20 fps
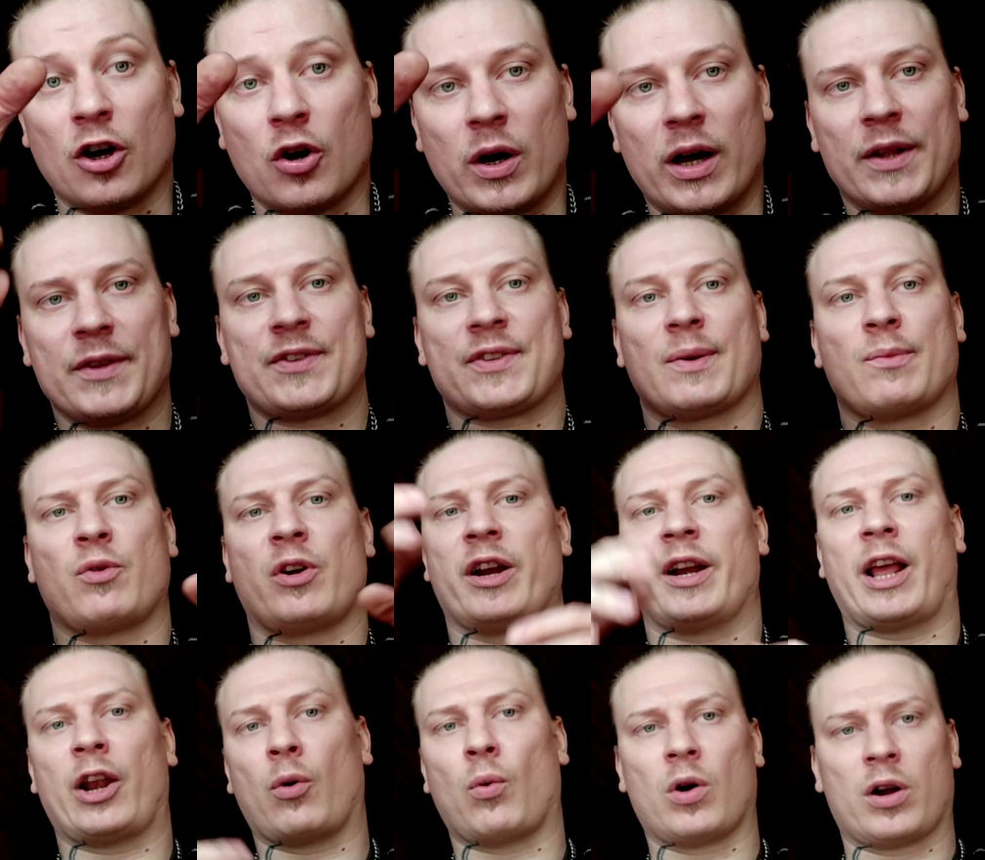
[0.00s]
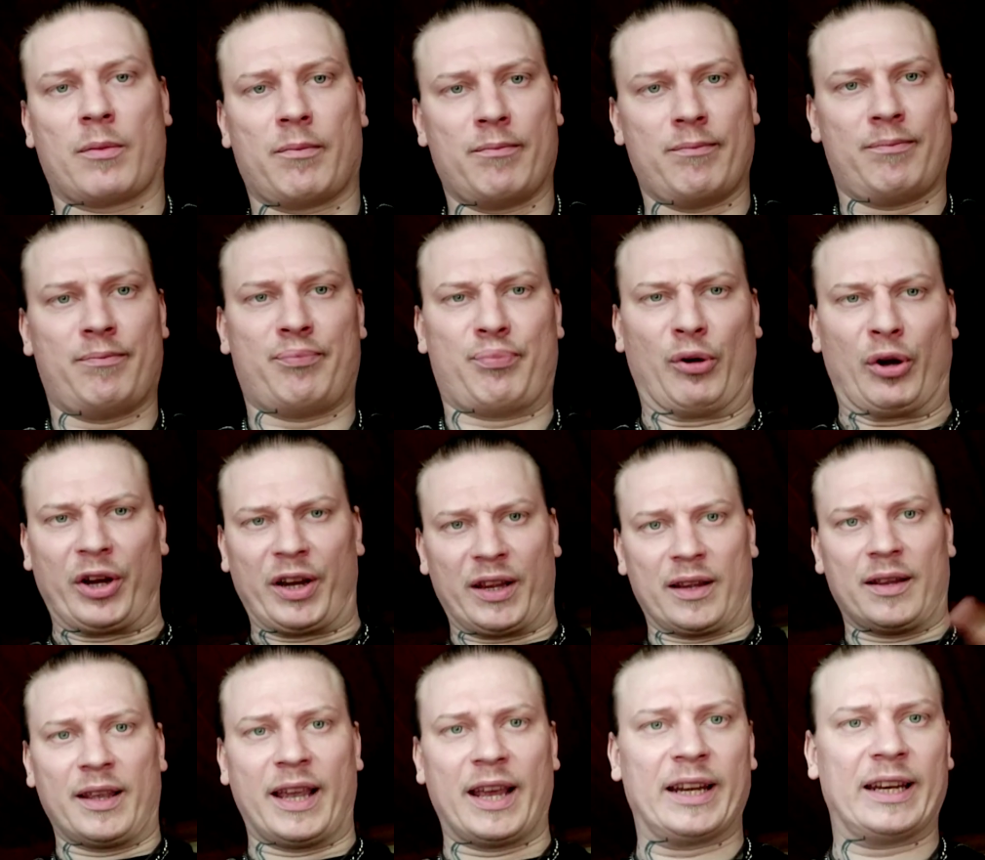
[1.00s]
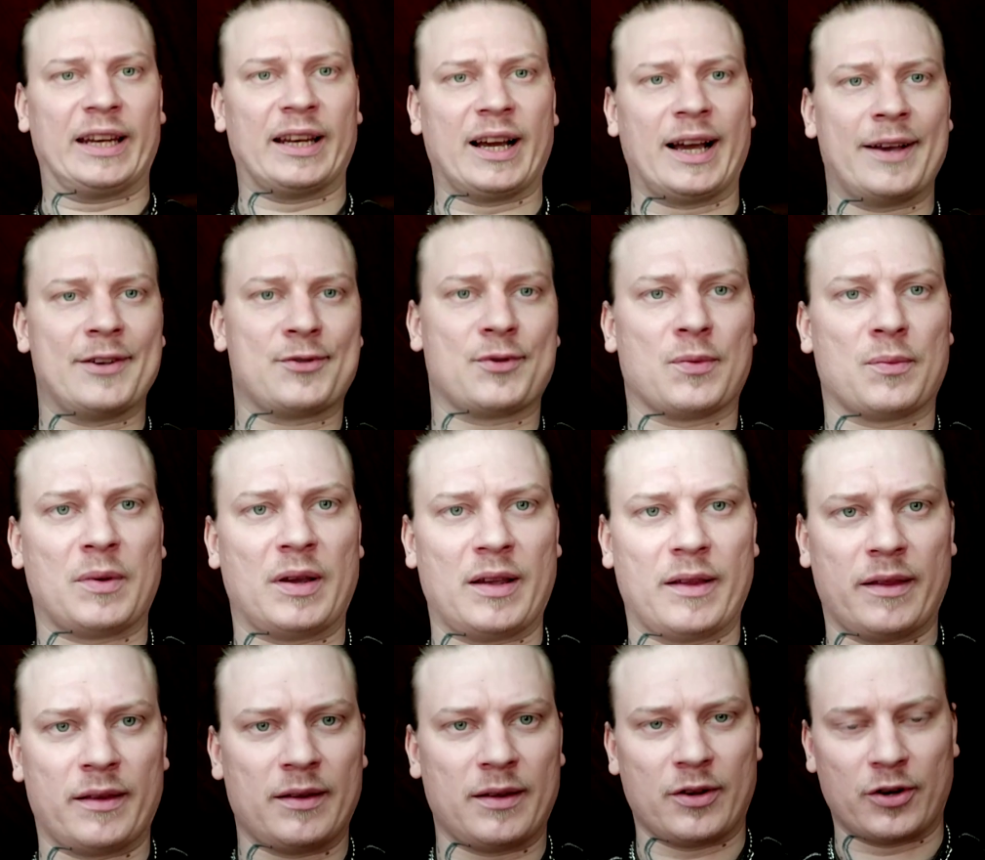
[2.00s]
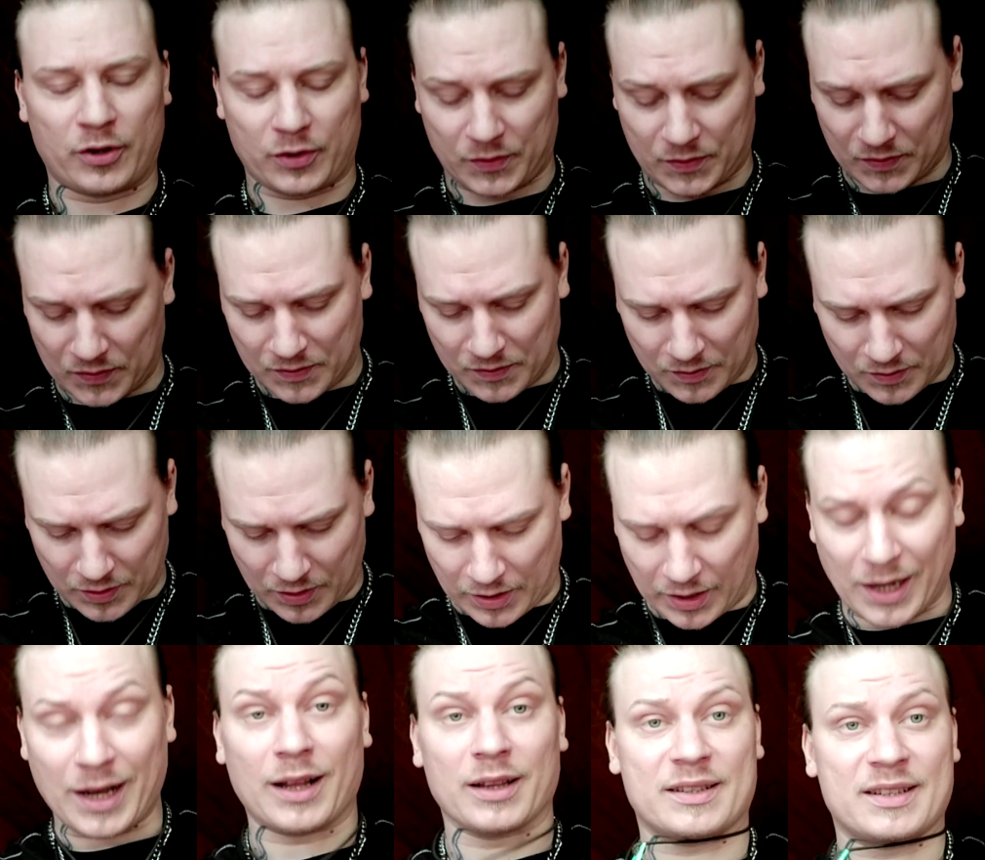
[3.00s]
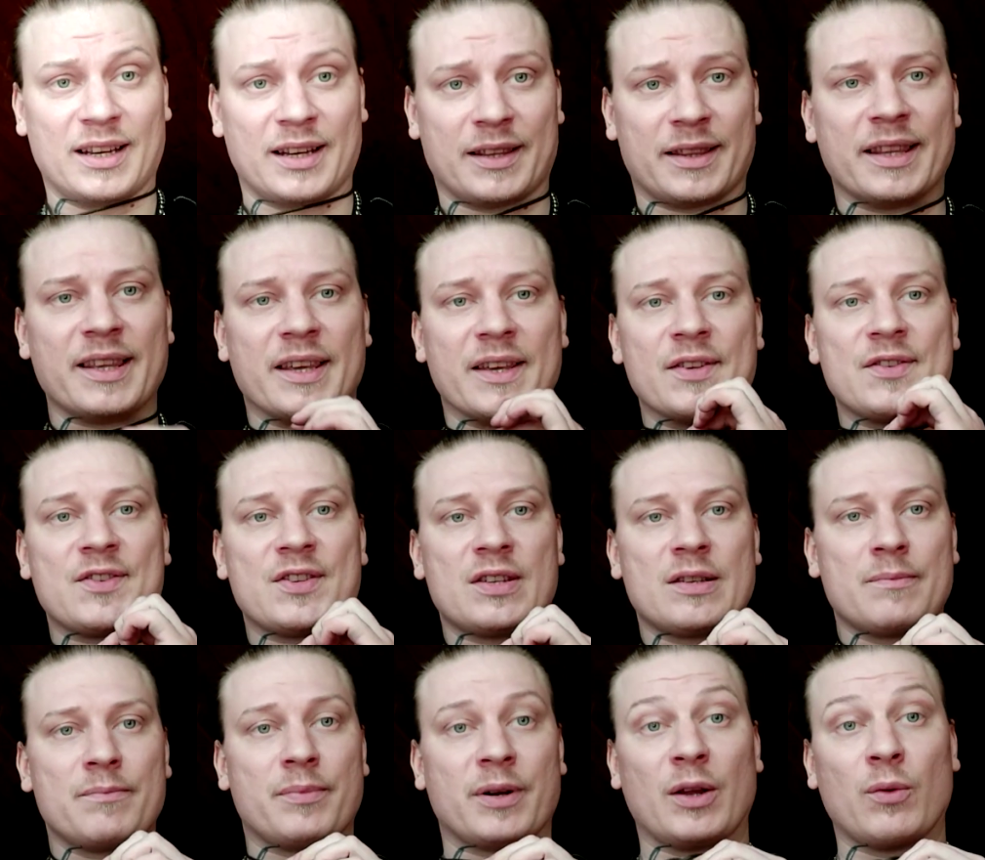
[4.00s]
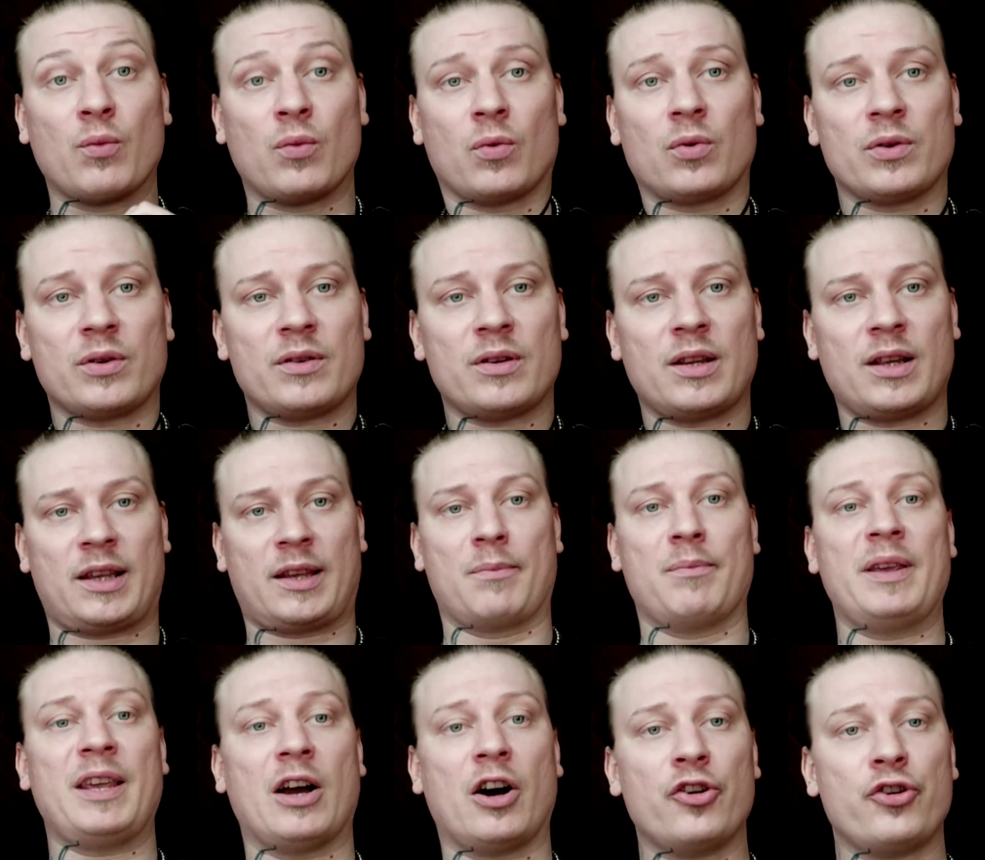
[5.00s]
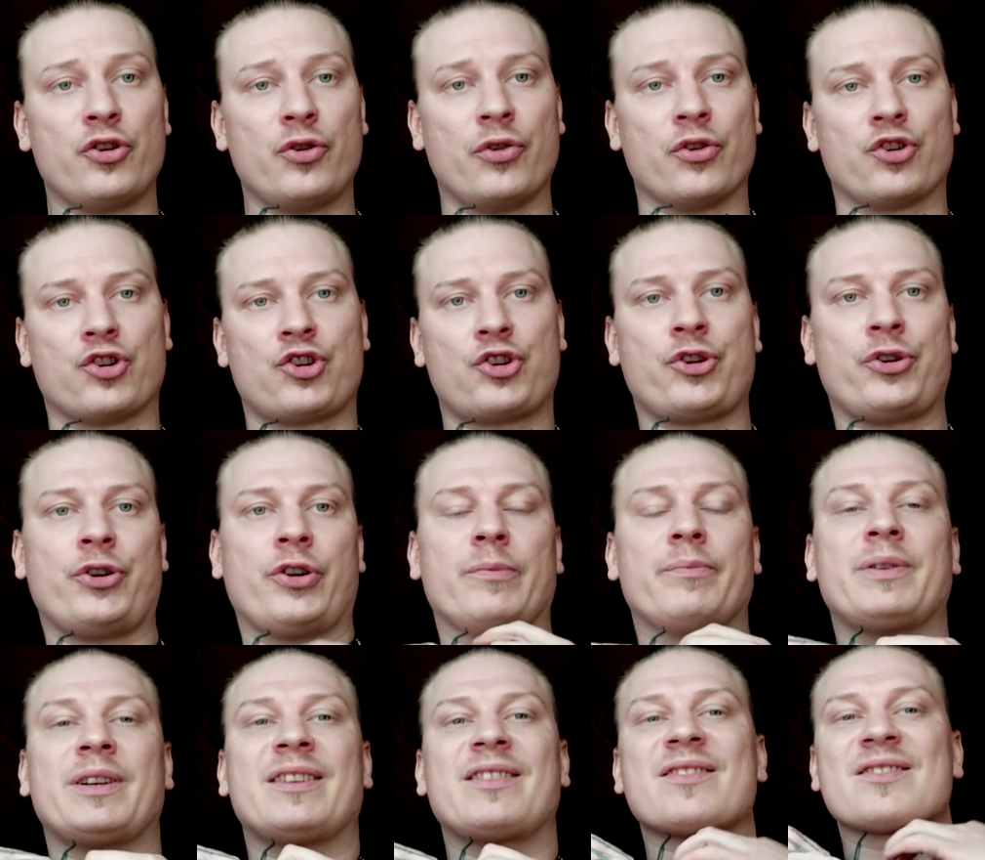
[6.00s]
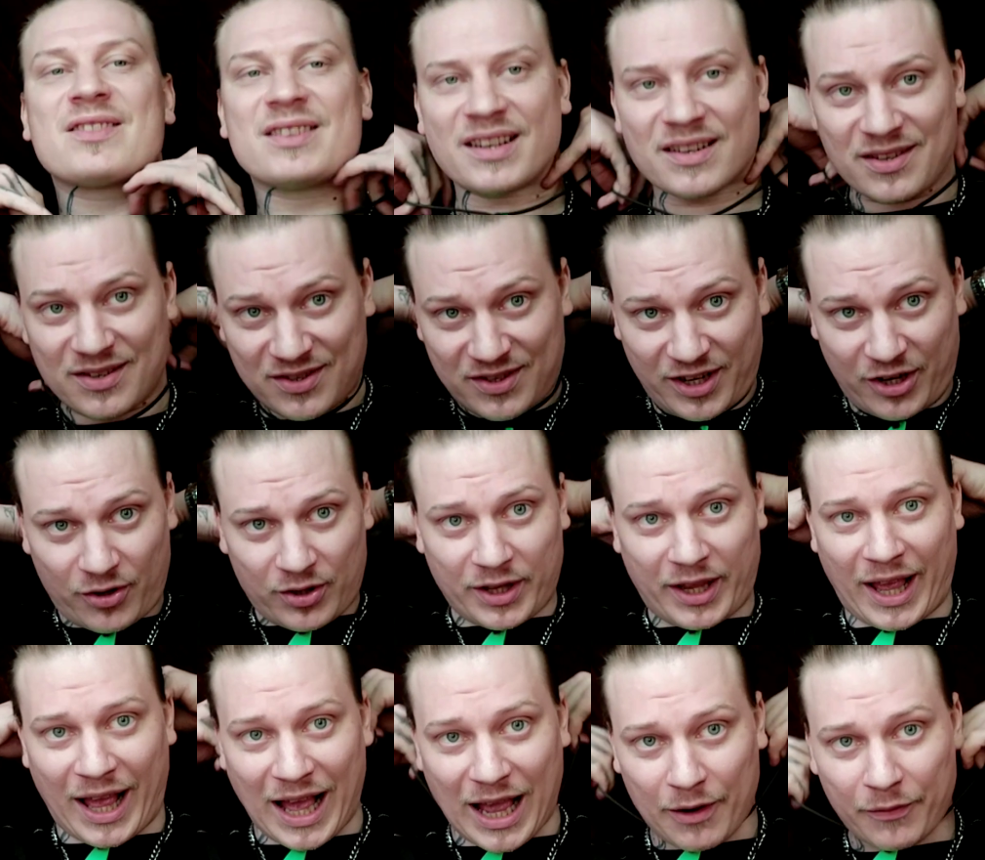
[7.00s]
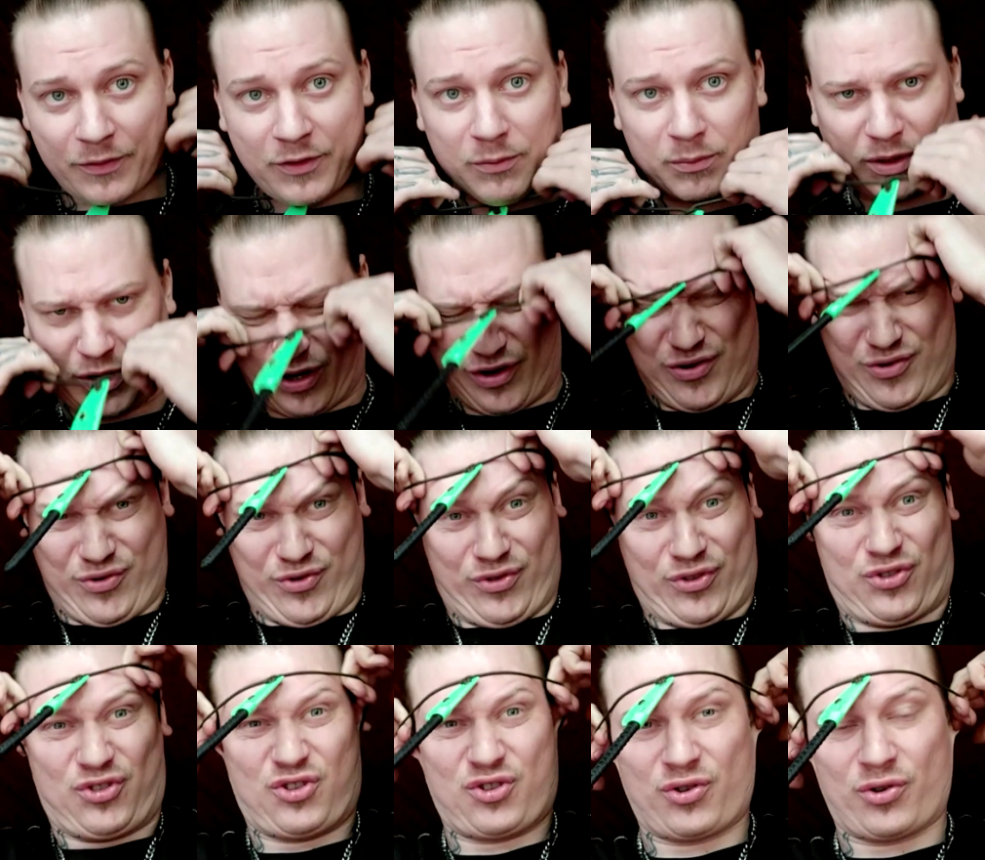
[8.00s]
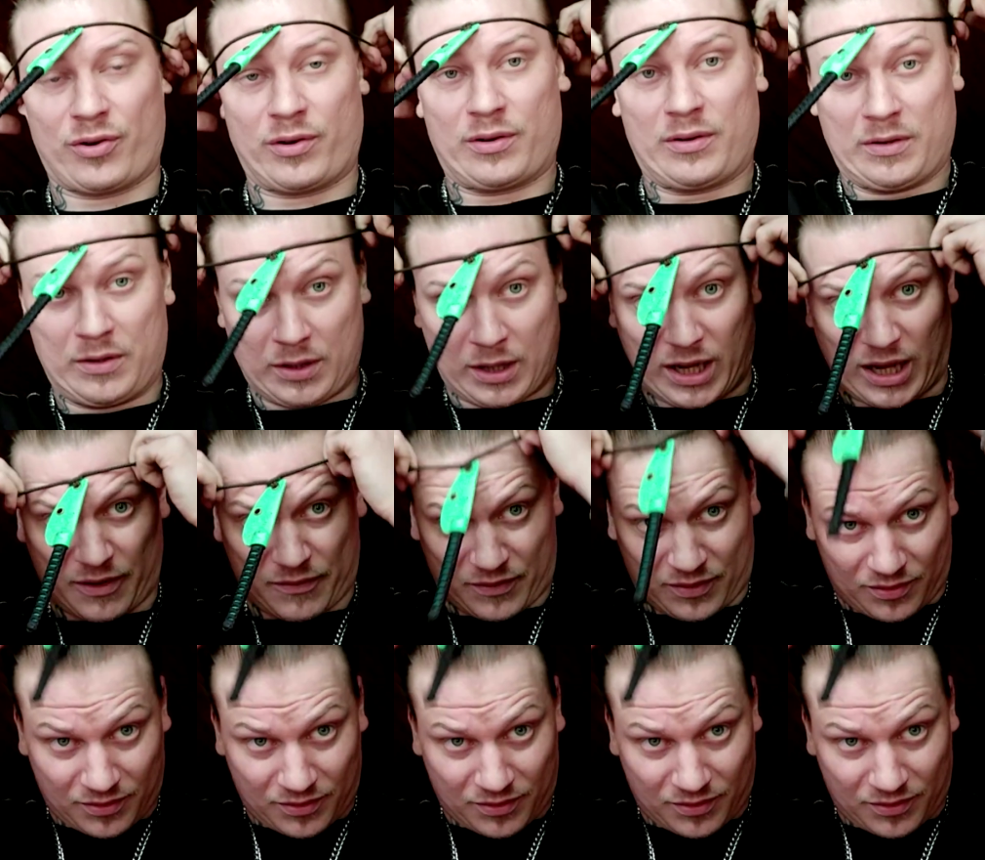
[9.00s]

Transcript: go out somewhere and I don't want to bring any knives with me, you know, I'll take this, but it can be under the shirt, but it doesn't necessarily have to be under the shirt. I